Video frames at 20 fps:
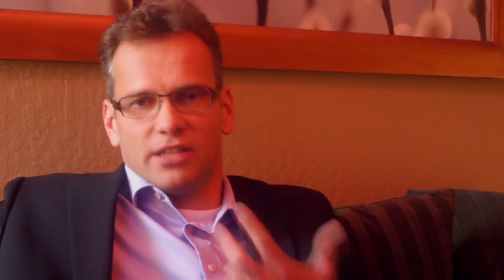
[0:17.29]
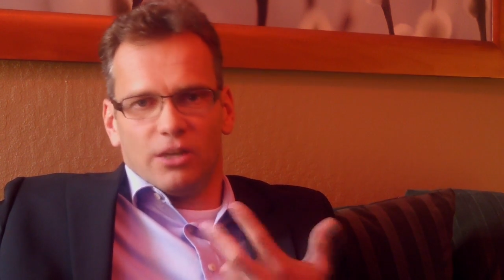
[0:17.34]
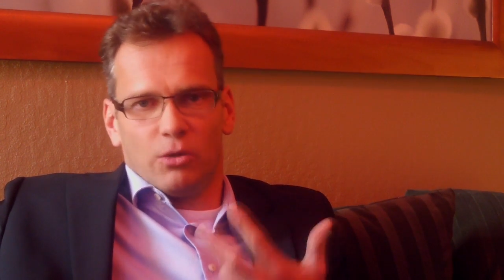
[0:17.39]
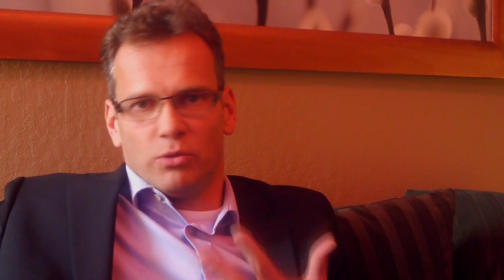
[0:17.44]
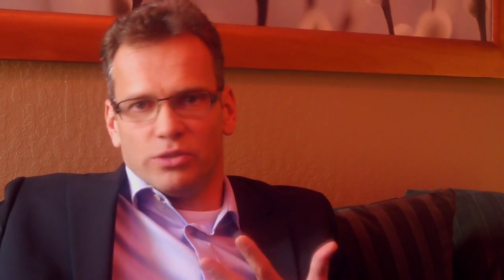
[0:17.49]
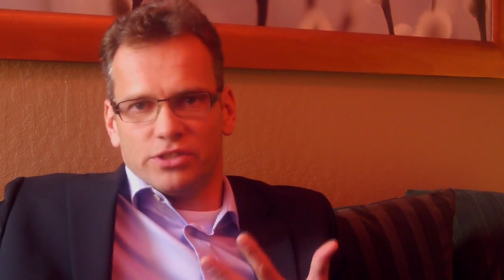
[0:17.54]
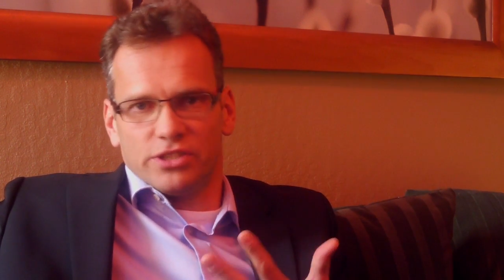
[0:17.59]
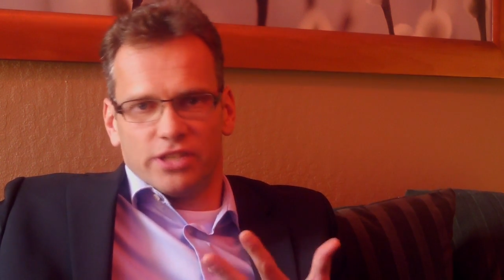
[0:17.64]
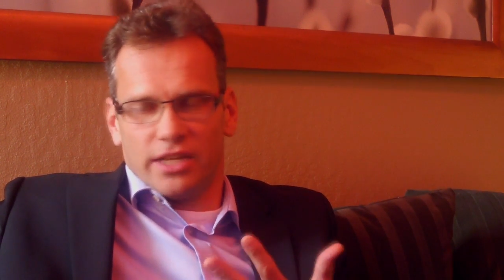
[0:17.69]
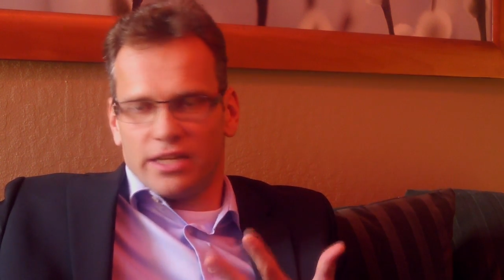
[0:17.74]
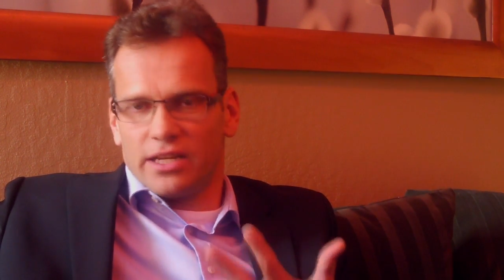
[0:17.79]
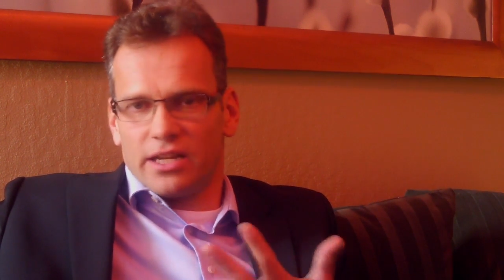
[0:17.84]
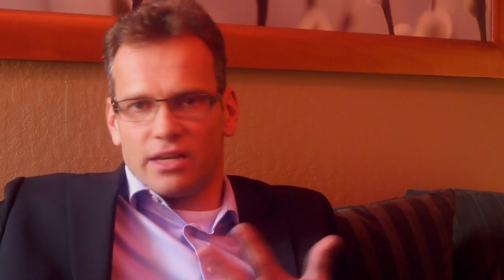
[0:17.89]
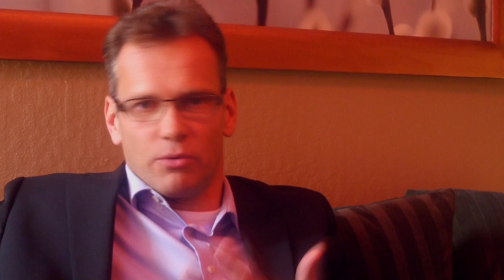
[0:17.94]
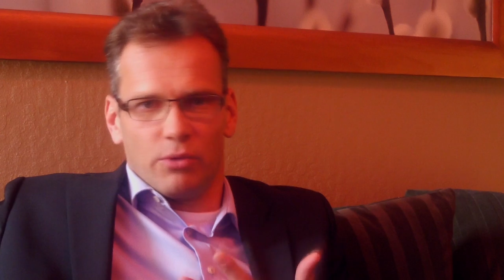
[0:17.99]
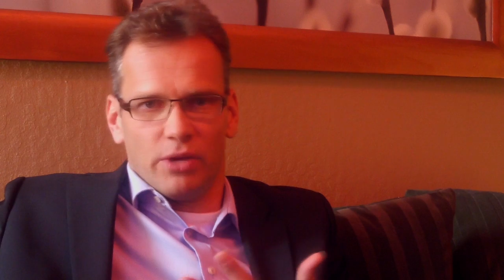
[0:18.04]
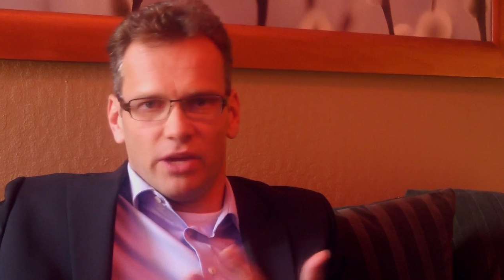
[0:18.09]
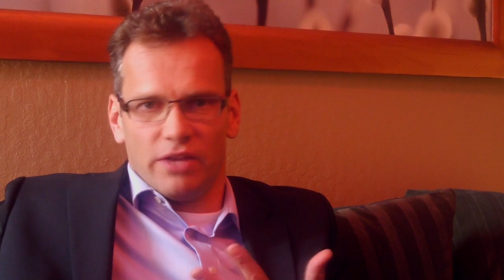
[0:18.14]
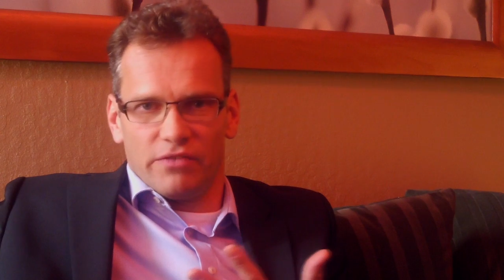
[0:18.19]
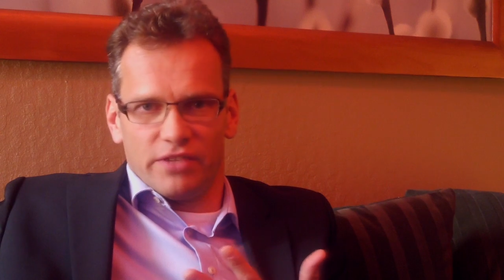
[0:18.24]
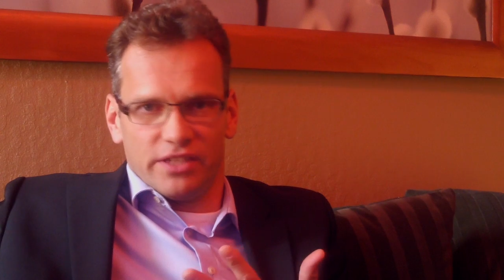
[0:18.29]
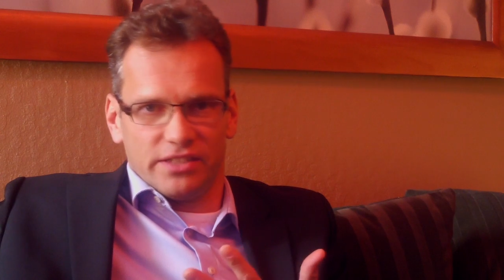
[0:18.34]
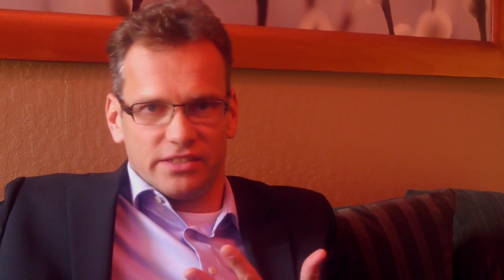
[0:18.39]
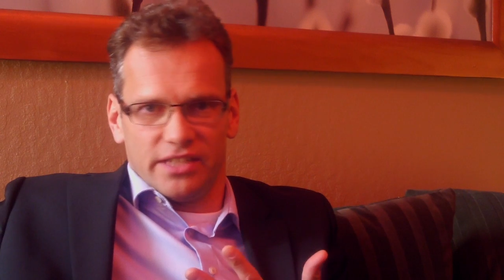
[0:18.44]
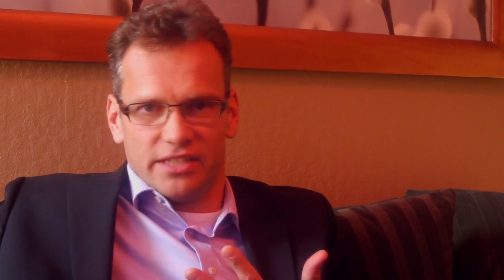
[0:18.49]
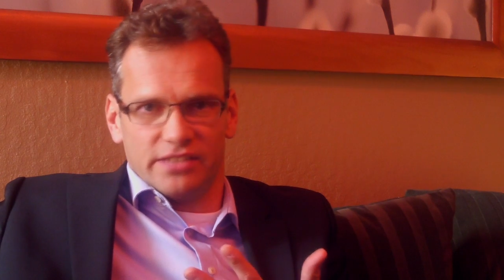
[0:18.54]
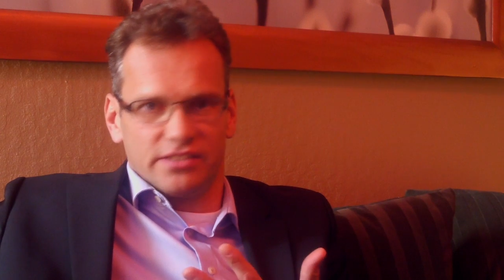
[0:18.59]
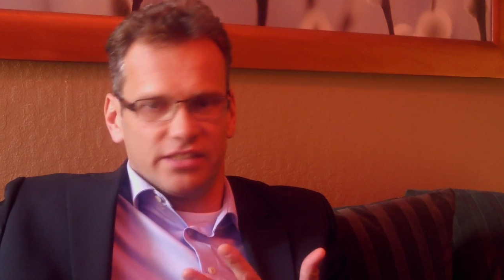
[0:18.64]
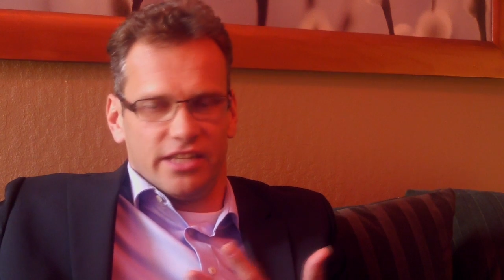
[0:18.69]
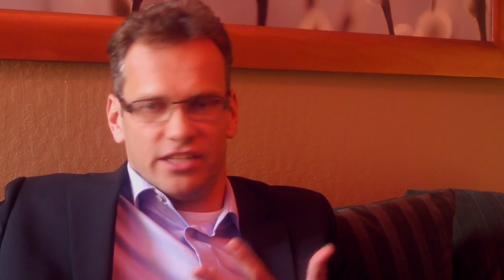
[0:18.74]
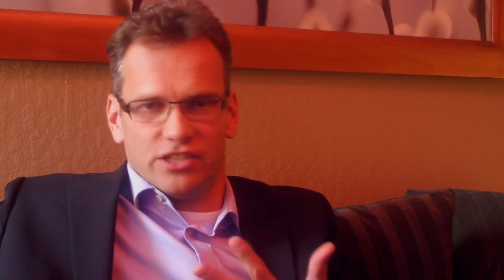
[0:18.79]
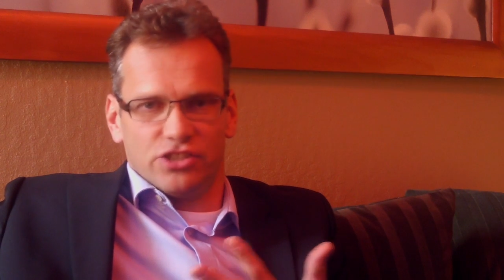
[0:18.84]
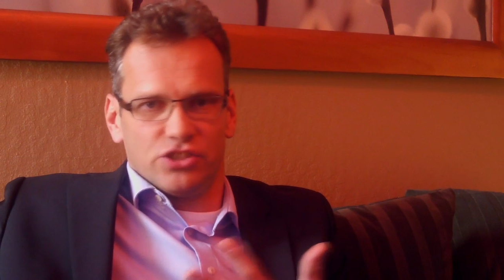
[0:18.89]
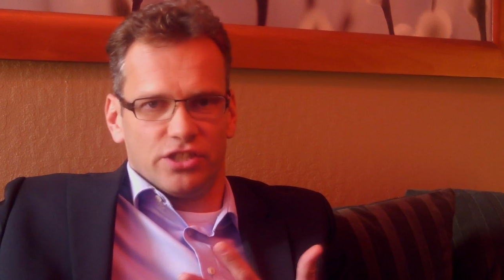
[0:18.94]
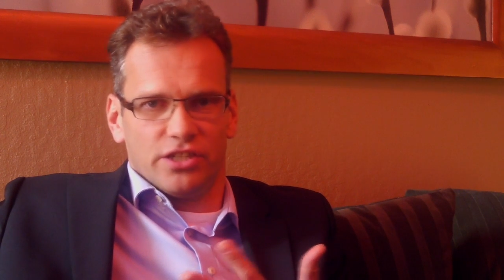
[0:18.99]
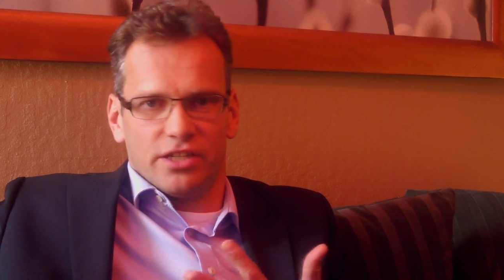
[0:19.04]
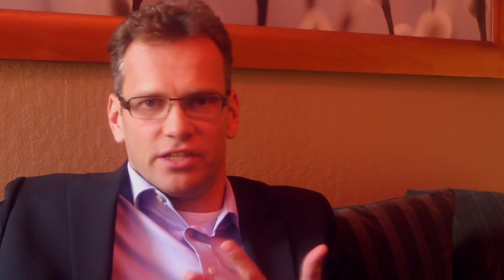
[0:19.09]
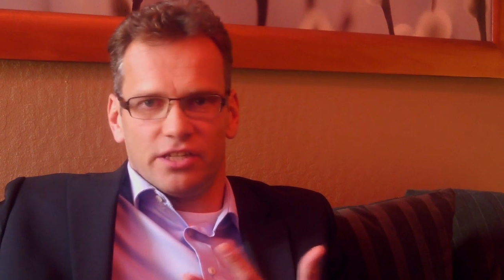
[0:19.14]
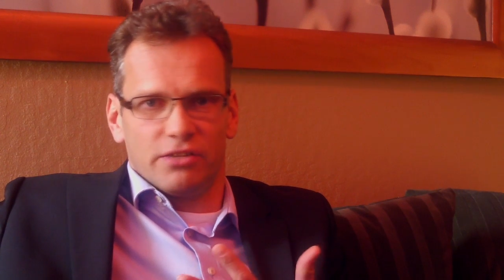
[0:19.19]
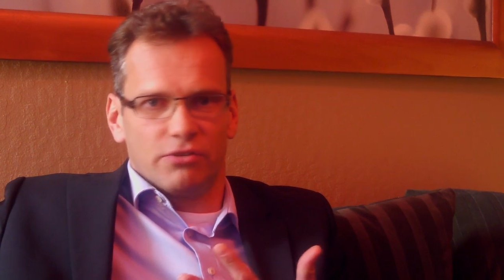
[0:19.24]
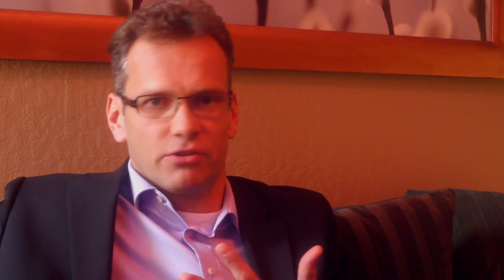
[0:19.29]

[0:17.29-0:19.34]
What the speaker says: Now with HANA, we have XS engine and